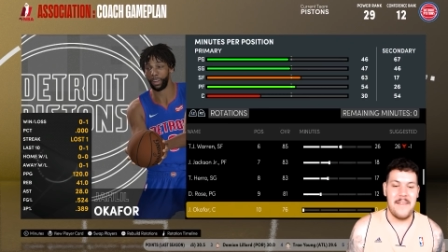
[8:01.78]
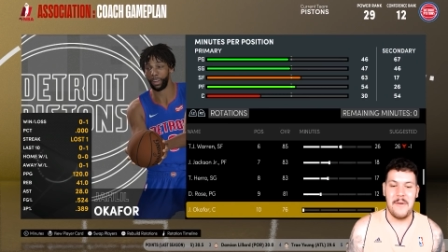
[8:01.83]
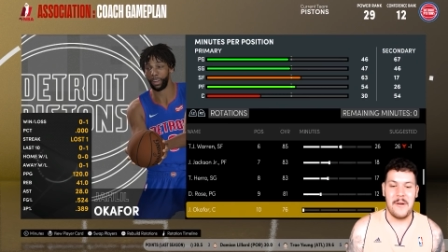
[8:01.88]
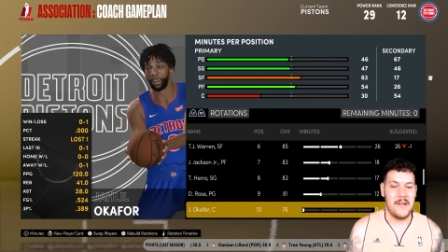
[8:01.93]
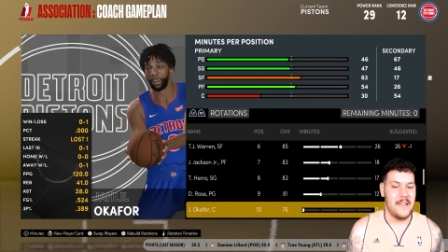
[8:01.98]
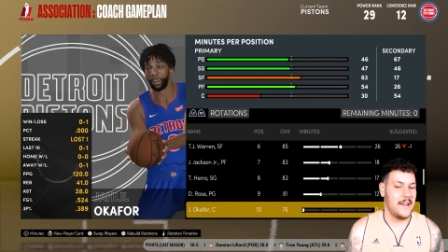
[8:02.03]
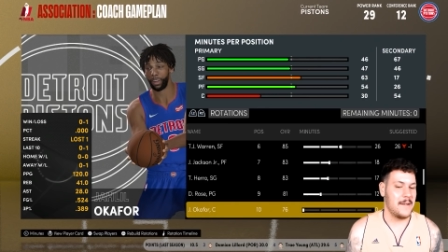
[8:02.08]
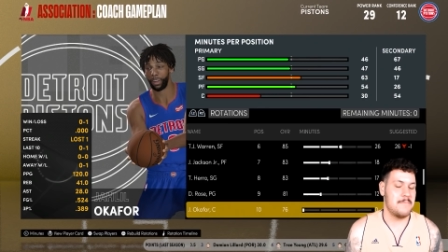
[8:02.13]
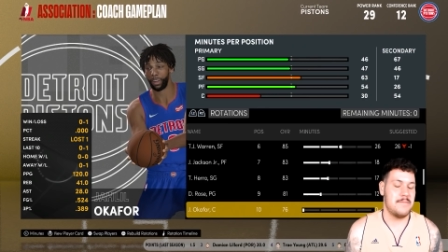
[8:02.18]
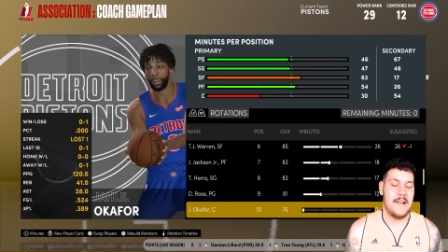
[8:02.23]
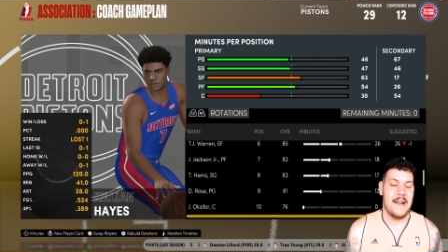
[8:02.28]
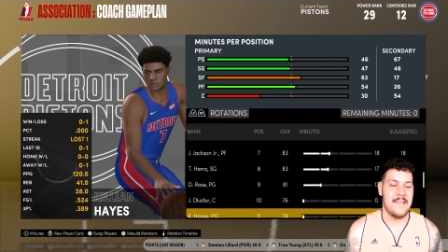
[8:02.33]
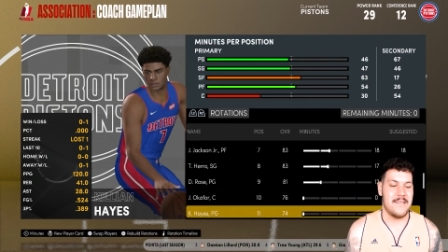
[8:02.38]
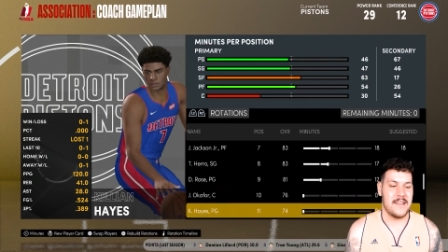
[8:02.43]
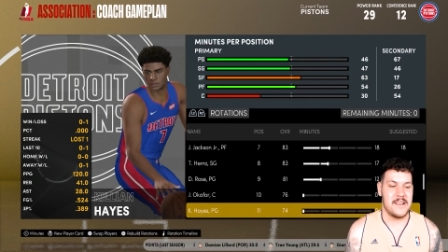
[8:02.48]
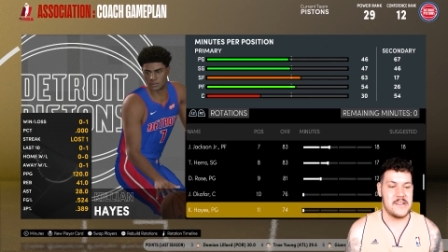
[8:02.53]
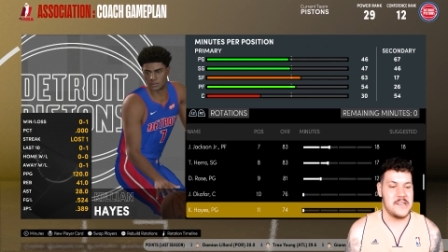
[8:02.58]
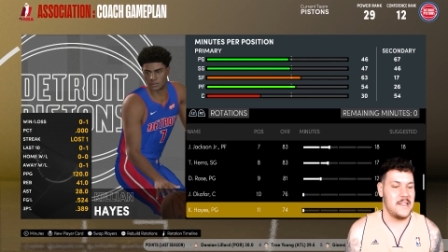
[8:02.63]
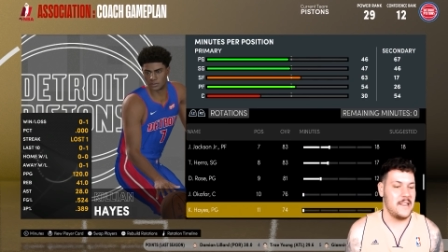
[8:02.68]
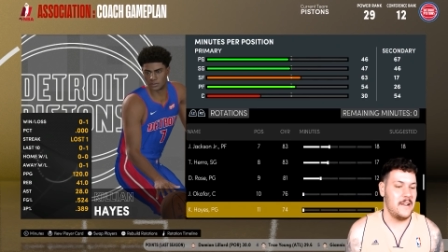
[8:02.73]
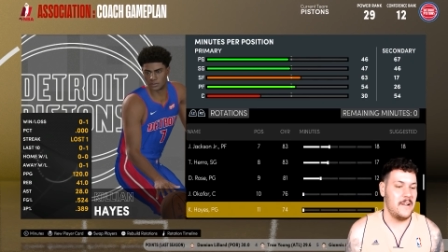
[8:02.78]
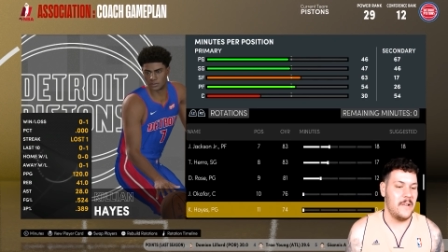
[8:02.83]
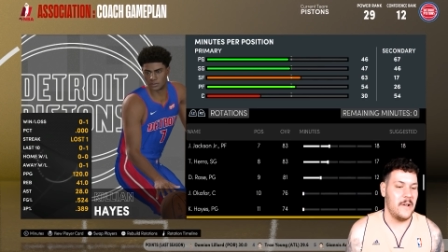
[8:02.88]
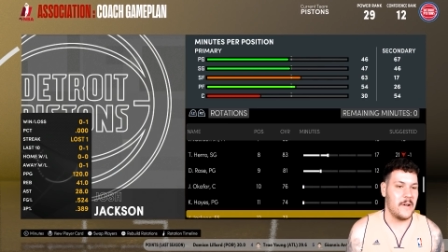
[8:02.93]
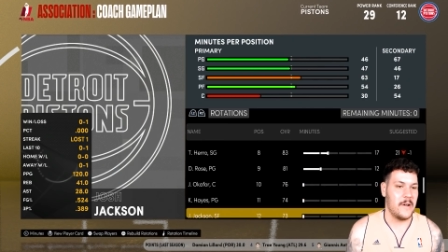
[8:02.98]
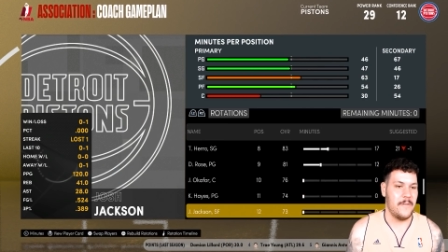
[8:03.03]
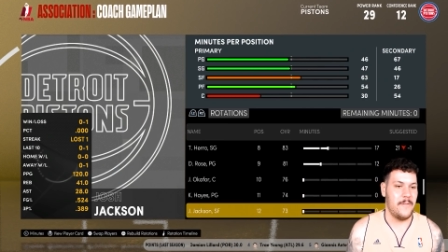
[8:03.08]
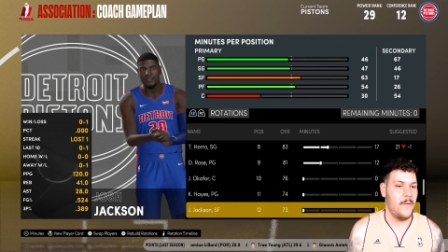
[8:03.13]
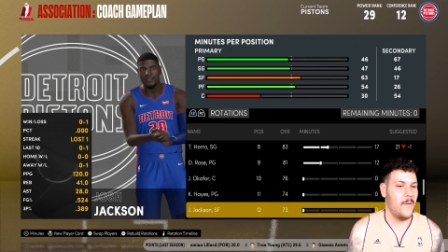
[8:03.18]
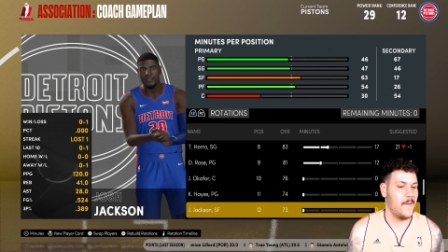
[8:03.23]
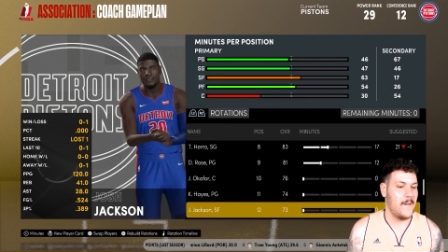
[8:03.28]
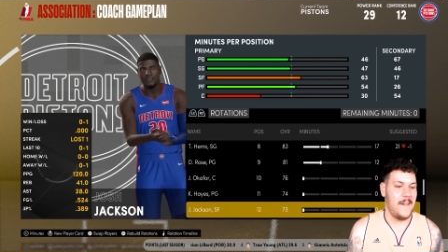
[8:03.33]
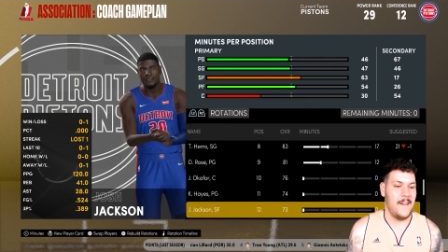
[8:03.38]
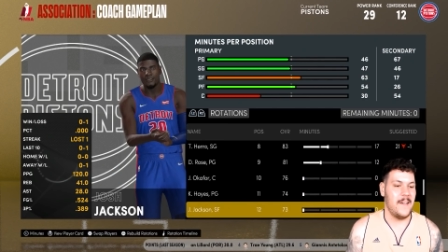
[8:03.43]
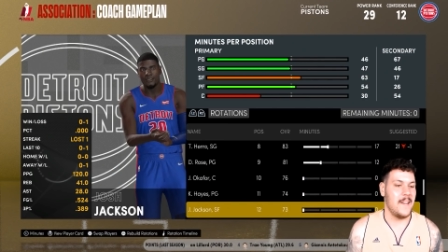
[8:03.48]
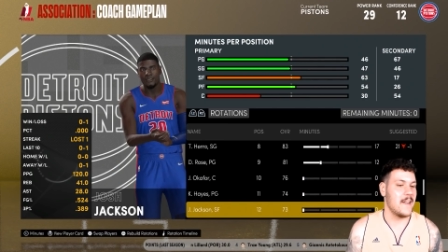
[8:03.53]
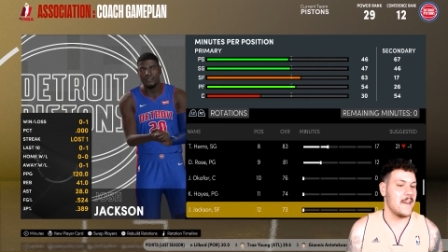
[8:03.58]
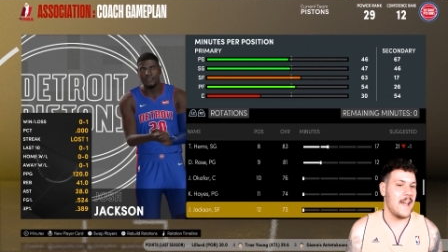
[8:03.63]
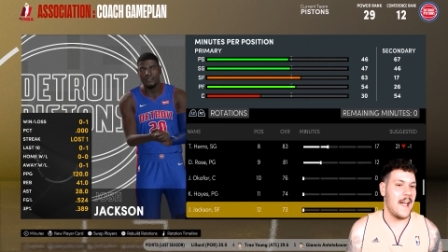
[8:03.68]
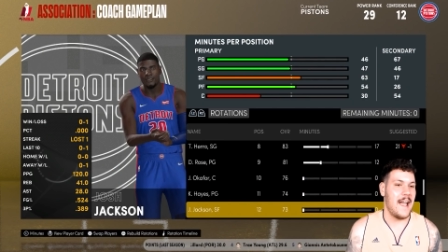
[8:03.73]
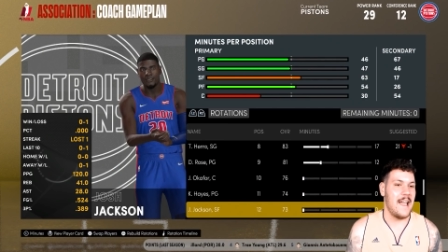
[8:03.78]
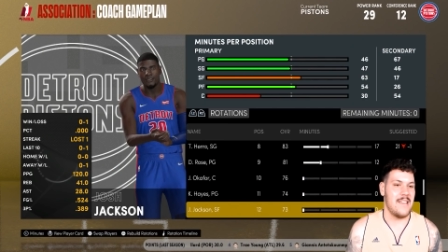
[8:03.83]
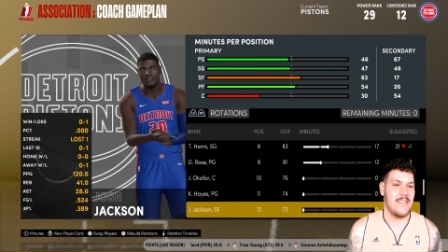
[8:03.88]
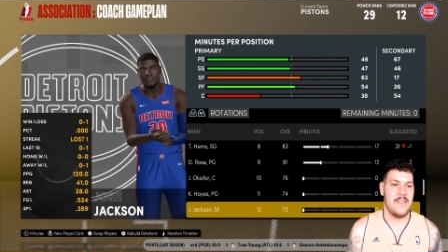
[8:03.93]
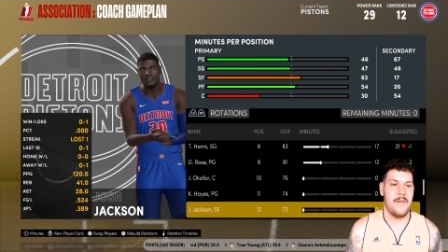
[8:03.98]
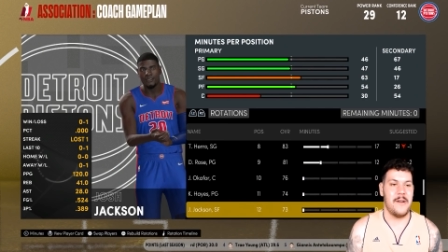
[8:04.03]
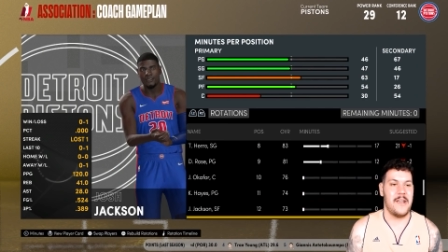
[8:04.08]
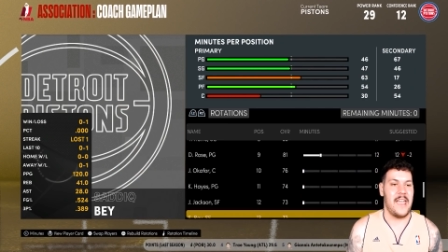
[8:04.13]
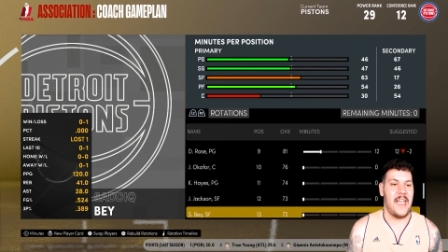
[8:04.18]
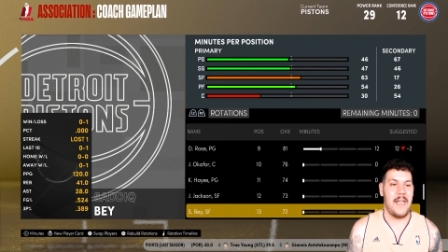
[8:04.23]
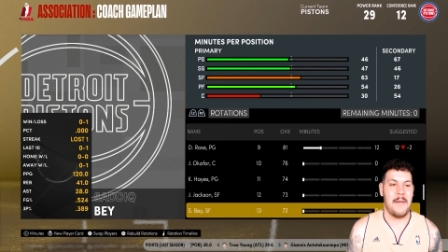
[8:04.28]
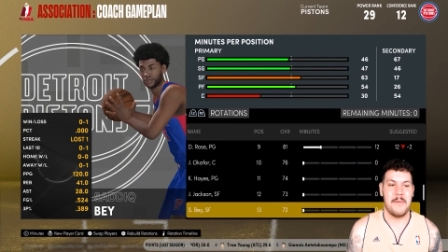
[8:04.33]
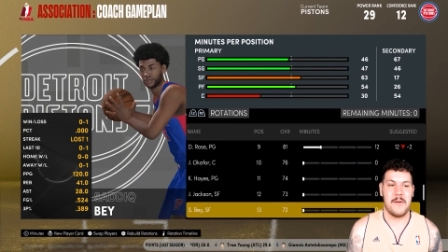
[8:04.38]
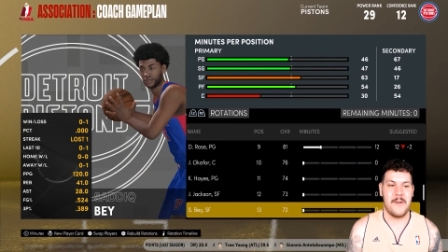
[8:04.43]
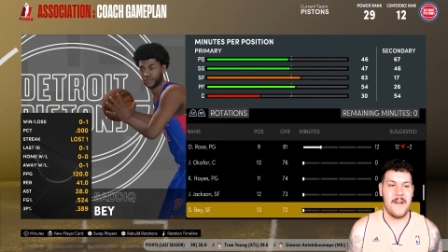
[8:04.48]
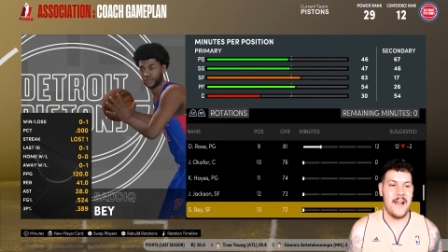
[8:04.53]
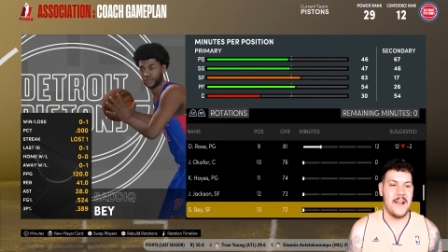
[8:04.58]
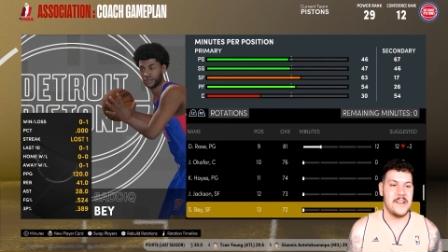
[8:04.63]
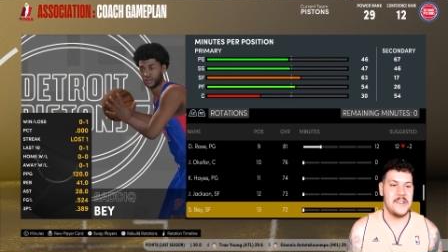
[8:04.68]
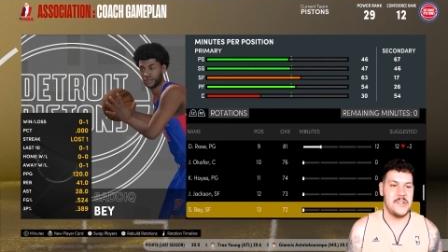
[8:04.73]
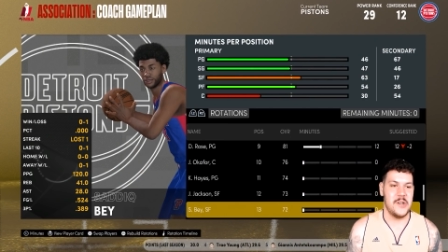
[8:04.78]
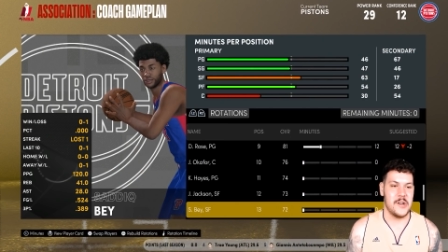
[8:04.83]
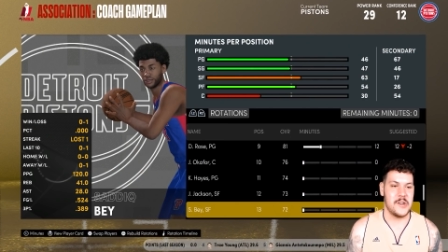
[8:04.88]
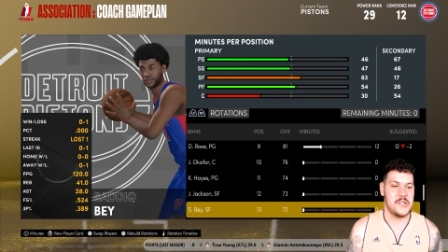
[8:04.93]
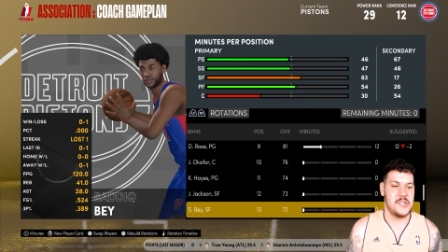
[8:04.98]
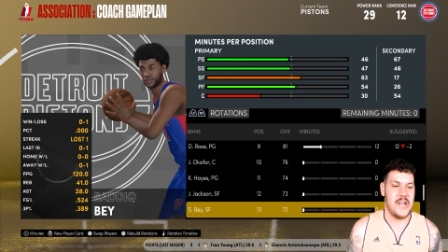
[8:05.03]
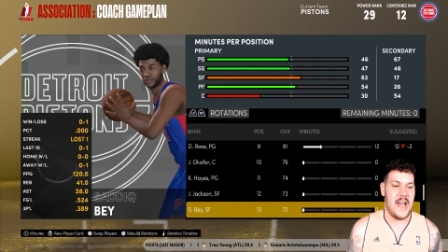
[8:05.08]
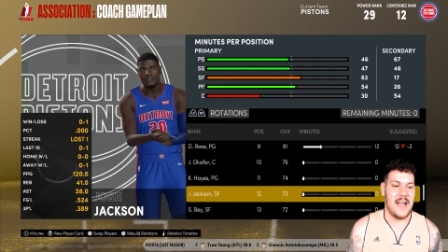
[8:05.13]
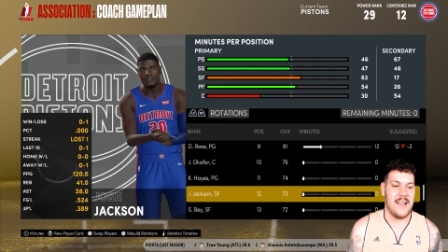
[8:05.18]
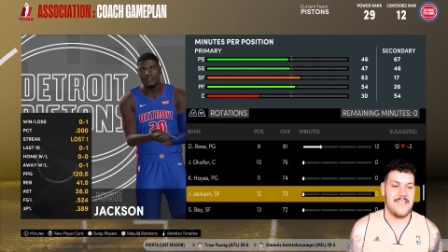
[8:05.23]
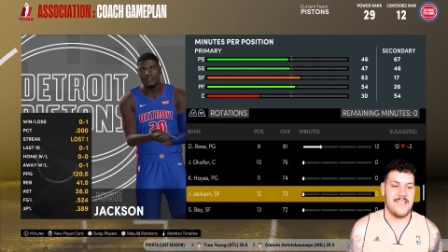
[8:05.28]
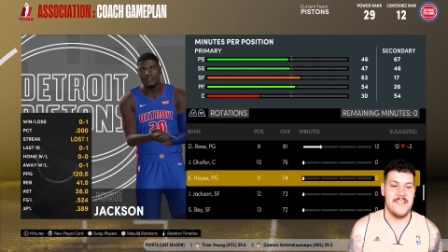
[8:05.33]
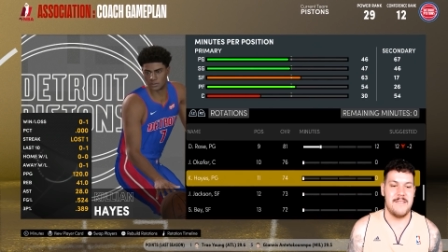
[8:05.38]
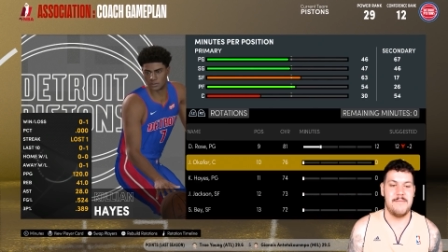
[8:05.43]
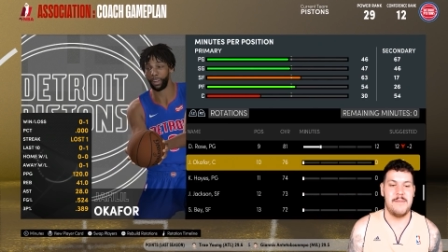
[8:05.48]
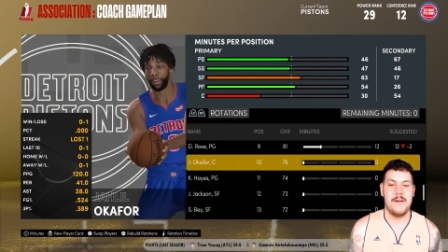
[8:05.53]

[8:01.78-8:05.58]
then we've got like players like Jahlil Okafor, Killian Hayes that we're keeping around, Josh Jackson.